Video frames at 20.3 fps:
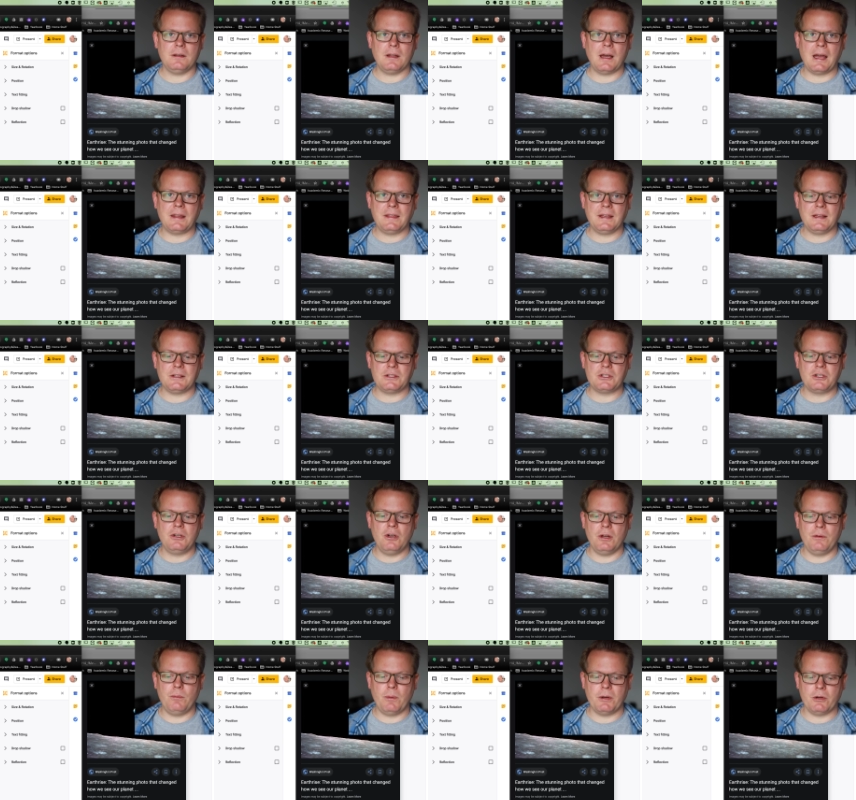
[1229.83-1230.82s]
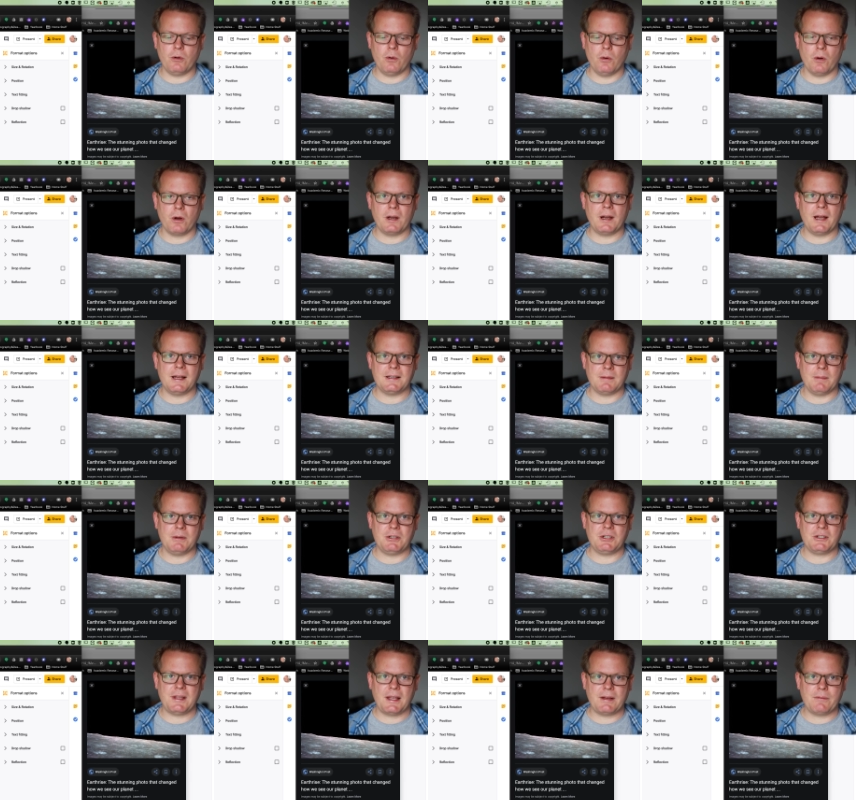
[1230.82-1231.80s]
I think it's good when you're organizing, but
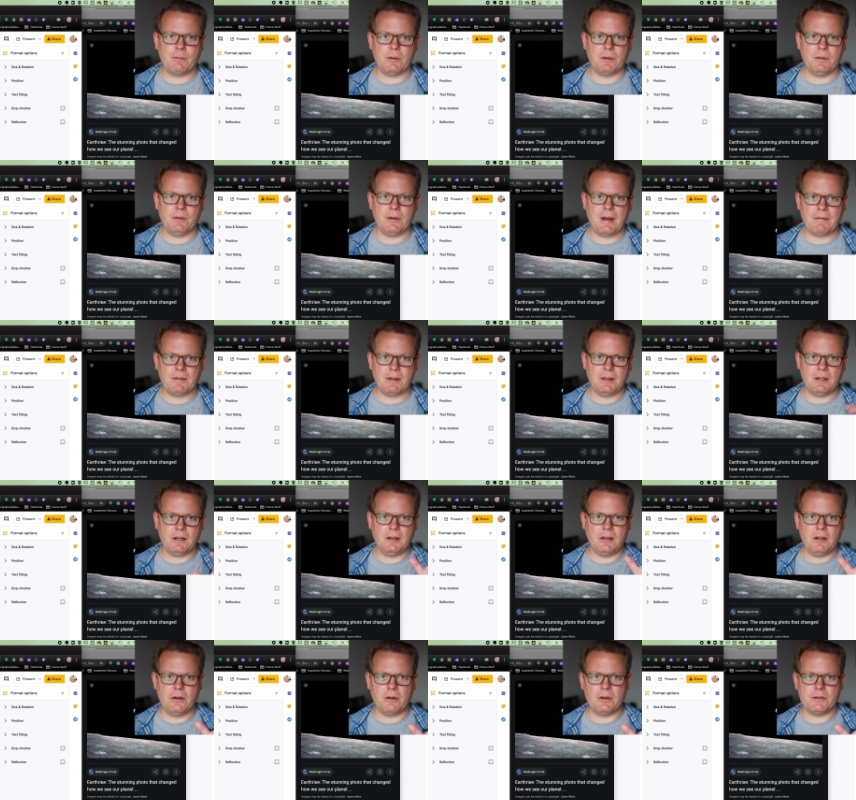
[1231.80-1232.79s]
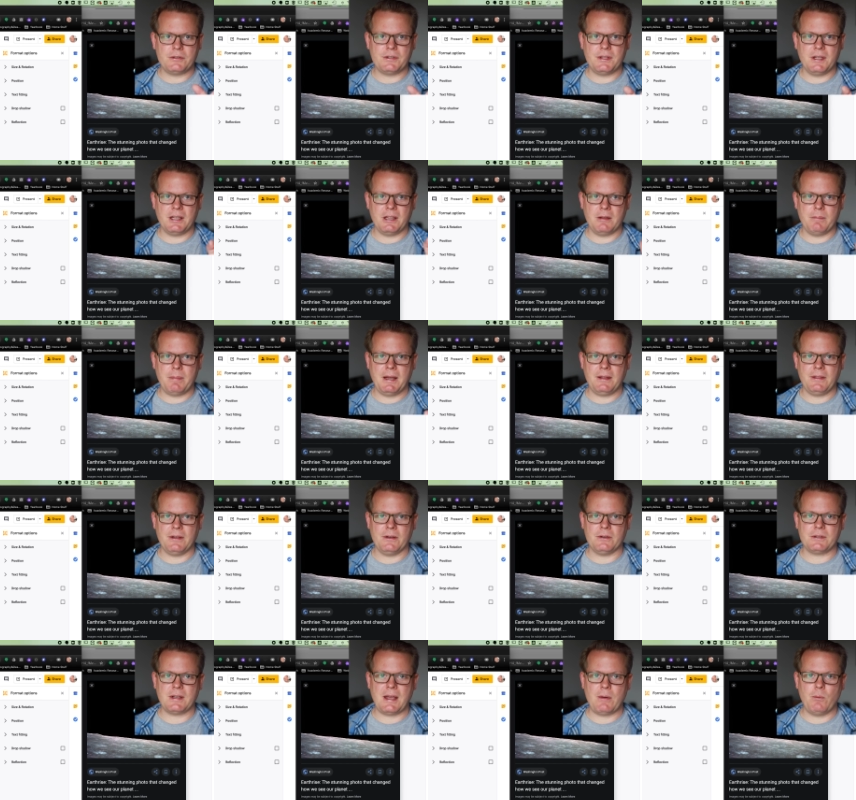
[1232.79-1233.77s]
just like when you have the little logos thing and the
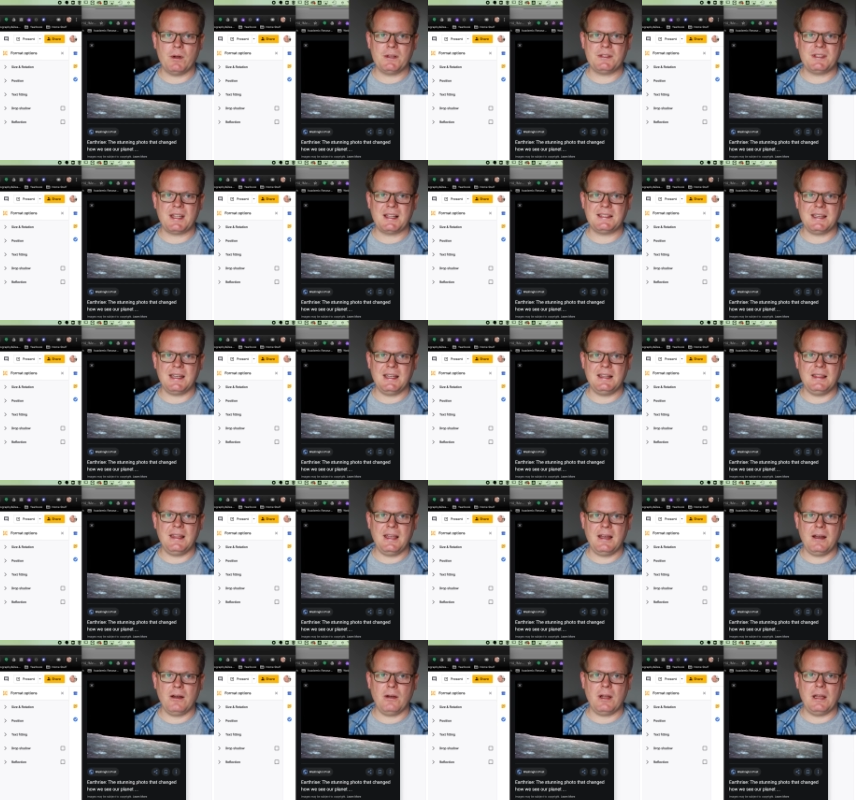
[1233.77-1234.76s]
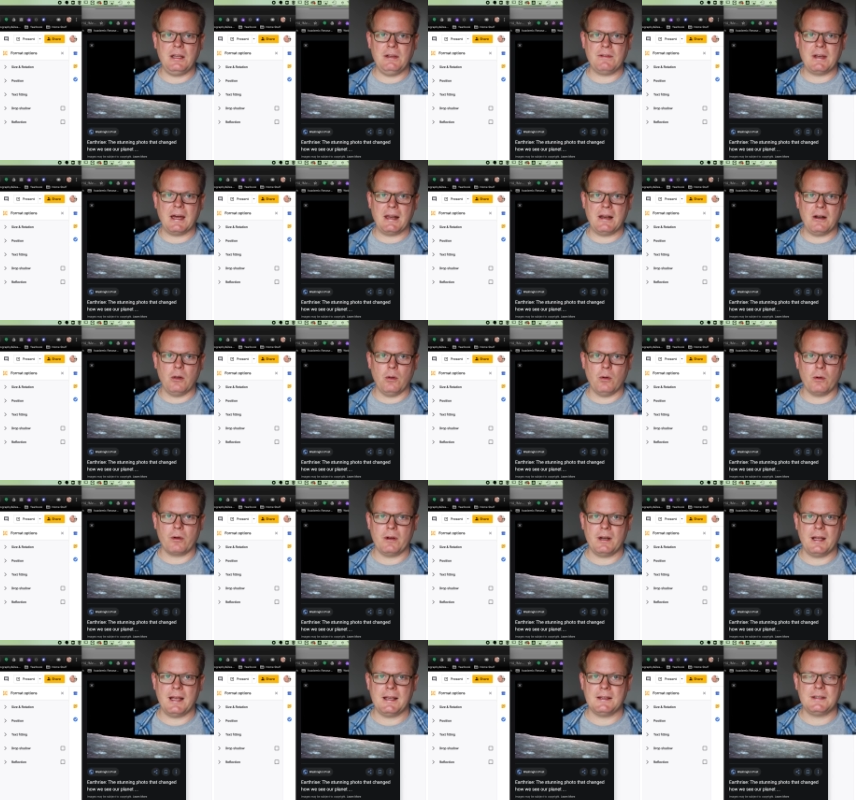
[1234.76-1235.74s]
pathos, once that's in there and you've got it all
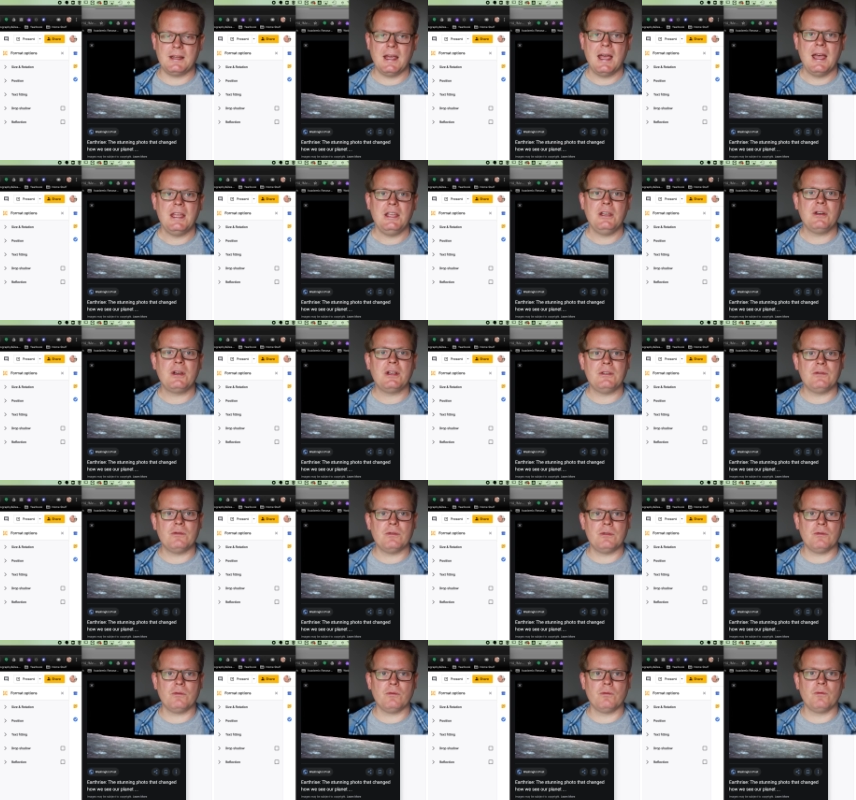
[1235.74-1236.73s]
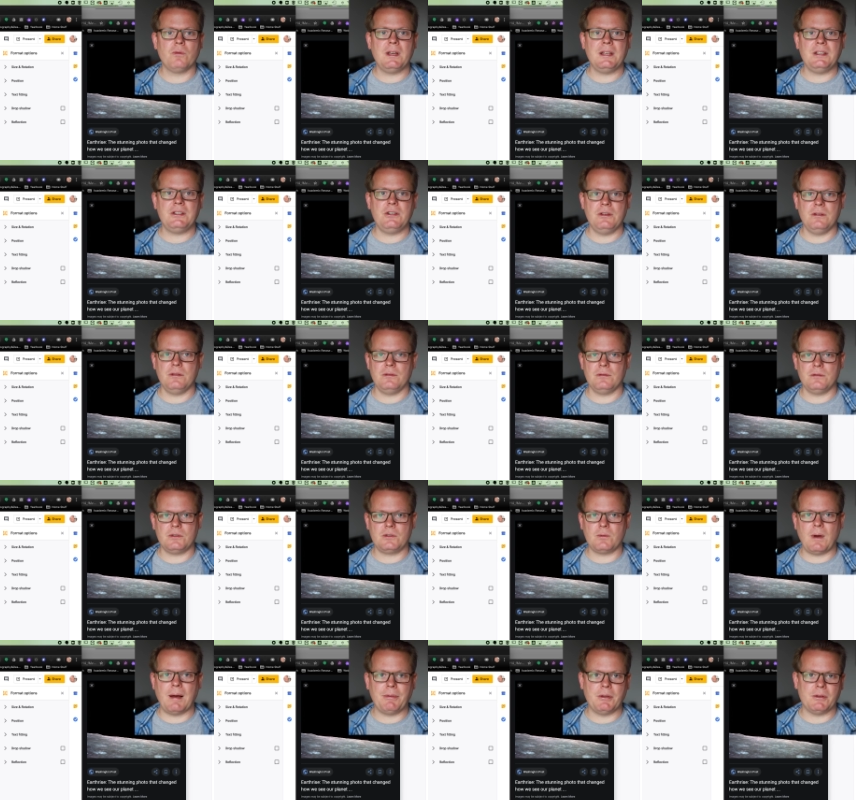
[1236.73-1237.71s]
organized, you can
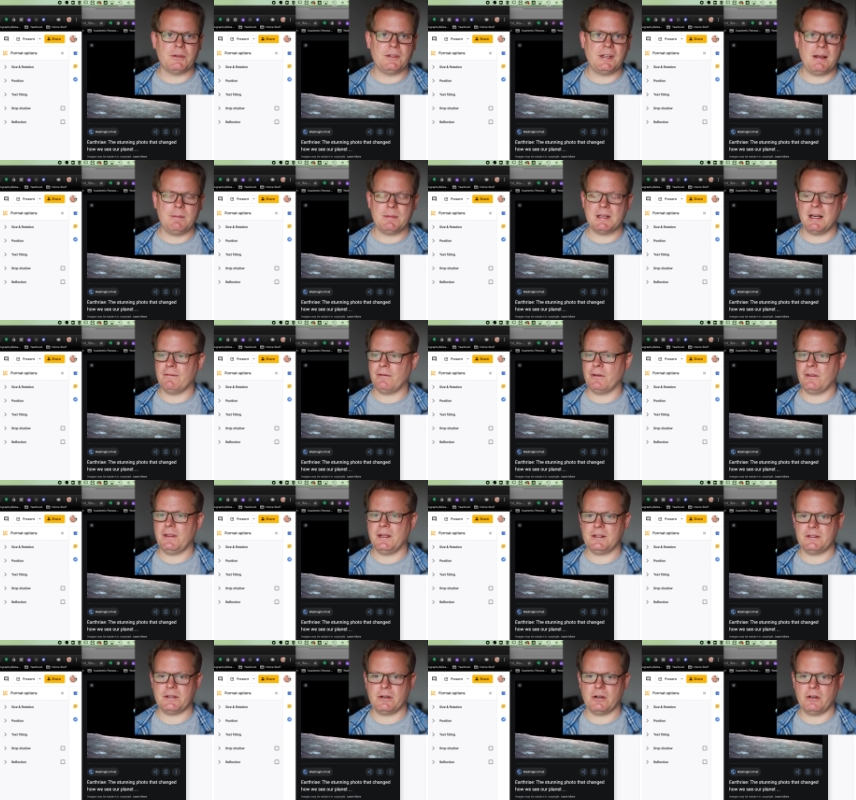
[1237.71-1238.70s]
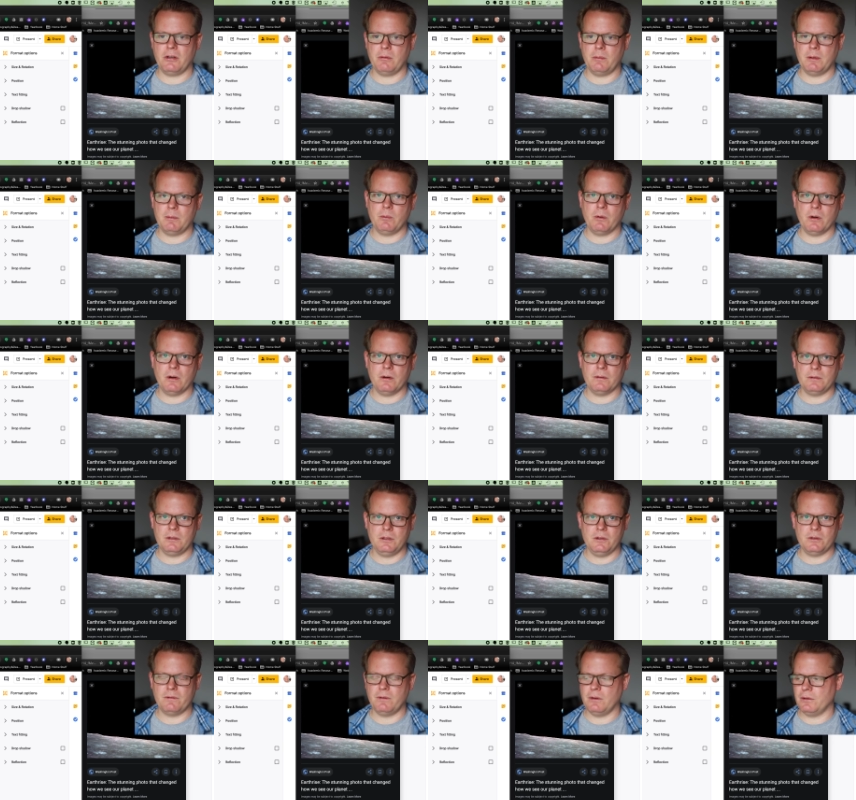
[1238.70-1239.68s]
swap those names out for things that are a little bit more
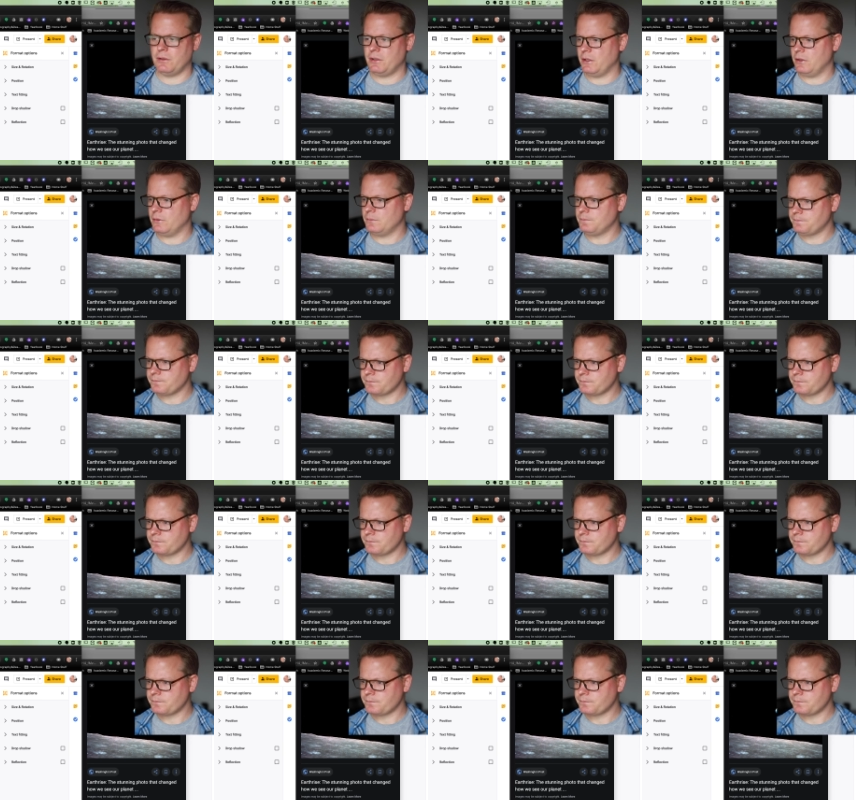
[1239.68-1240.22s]
useful to you.